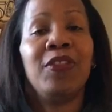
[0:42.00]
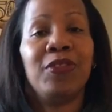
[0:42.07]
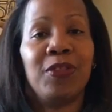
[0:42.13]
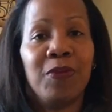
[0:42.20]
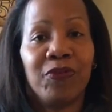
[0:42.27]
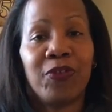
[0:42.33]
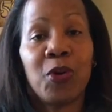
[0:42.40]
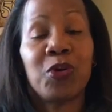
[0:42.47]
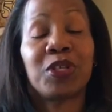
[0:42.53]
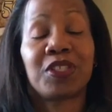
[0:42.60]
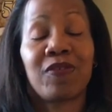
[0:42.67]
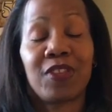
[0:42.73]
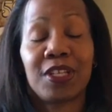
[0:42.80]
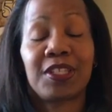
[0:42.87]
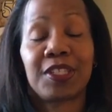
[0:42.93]
the focus of
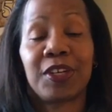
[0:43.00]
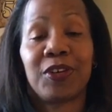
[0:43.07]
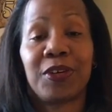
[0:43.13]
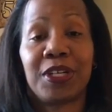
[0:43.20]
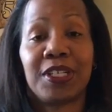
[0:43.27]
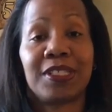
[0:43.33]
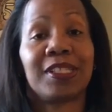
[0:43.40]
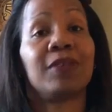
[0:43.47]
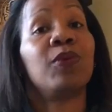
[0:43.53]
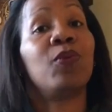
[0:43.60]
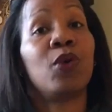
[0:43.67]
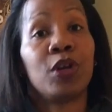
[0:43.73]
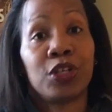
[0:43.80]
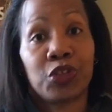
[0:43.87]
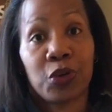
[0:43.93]
this series,
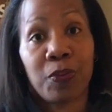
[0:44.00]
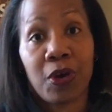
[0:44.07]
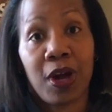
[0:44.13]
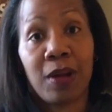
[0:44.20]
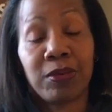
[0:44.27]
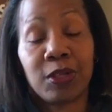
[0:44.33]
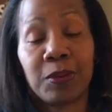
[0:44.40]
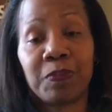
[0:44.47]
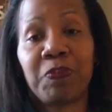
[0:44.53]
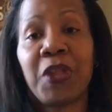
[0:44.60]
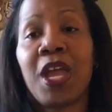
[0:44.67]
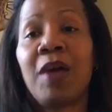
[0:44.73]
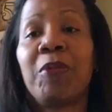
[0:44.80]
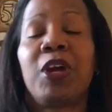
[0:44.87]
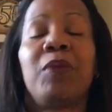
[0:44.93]
What is Your Problem?
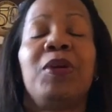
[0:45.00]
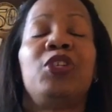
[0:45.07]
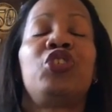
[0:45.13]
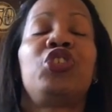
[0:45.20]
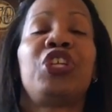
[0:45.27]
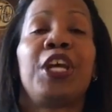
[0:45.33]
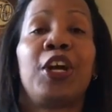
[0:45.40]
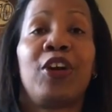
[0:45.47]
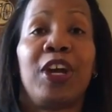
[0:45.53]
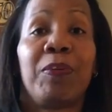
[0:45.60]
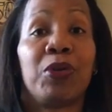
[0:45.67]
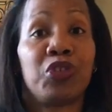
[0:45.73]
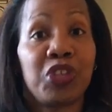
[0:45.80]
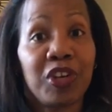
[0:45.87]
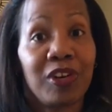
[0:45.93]
I'm going to be sharing,
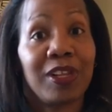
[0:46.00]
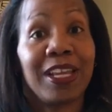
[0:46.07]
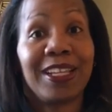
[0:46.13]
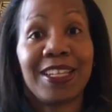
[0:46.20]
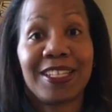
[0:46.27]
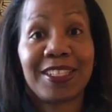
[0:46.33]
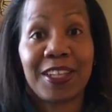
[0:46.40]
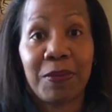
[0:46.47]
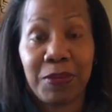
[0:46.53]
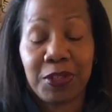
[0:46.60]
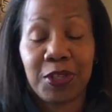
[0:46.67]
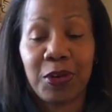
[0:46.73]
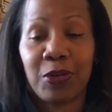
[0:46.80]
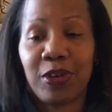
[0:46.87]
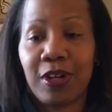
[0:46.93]
particularly in this
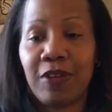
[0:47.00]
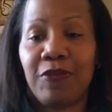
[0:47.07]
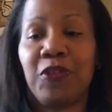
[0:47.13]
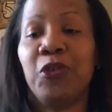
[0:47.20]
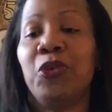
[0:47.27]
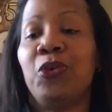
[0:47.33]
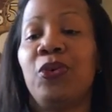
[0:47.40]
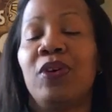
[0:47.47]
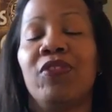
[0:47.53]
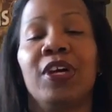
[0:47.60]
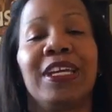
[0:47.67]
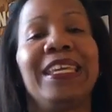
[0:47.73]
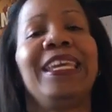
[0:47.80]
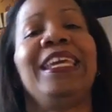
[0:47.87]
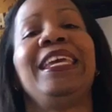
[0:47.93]
episode, a few of the
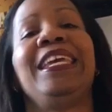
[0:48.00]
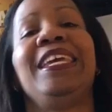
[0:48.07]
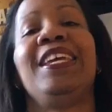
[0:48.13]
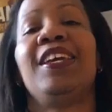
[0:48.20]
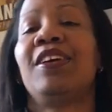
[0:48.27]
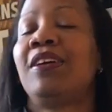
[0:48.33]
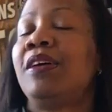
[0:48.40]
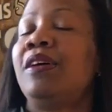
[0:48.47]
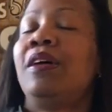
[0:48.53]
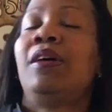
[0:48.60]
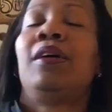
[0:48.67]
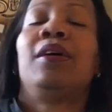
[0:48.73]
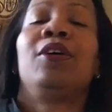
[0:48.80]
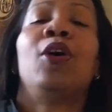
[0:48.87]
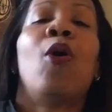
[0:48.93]
key
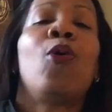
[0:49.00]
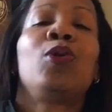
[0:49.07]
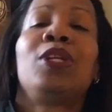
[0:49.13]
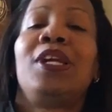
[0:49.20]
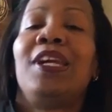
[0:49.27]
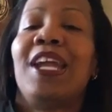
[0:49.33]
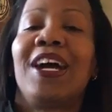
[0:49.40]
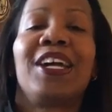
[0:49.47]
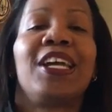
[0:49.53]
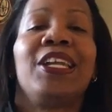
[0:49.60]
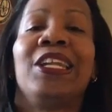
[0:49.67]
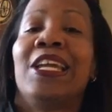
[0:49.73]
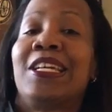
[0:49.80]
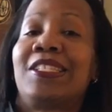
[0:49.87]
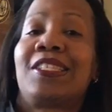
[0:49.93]
golden nugget
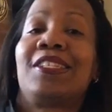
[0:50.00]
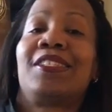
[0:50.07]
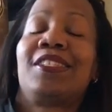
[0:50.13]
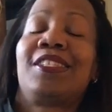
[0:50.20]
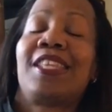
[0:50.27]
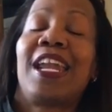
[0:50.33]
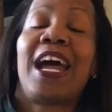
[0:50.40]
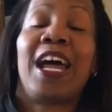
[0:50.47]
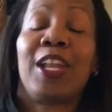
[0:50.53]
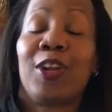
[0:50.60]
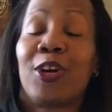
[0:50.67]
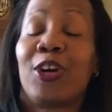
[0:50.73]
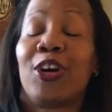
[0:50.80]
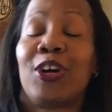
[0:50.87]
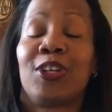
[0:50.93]
lessons that I
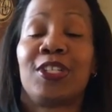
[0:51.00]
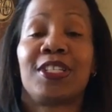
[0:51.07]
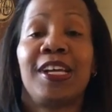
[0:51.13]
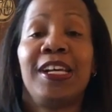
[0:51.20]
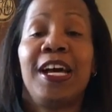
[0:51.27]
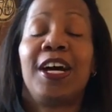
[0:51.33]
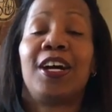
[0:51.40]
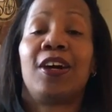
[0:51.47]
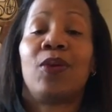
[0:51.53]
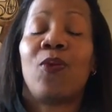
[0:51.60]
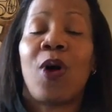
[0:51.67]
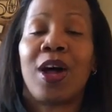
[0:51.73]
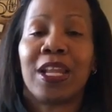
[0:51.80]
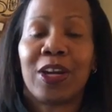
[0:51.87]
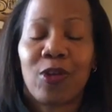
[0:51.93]
learned uh,
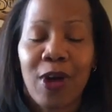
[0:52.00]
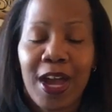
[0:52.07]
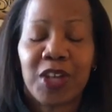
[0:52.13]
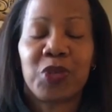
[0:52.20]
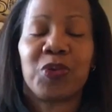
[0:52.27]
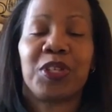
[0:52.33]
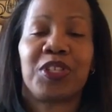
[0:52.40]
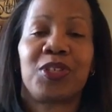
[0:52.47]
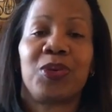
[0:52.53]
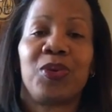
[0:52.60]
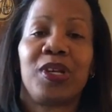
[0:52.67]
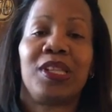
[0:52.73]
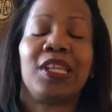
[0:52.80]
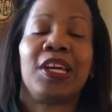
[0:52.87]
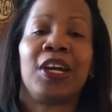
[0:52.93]
while a graduate
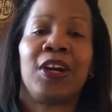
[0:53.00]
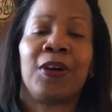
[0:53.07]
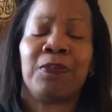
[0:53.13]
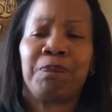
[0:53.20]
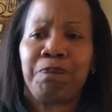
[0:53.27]
student there.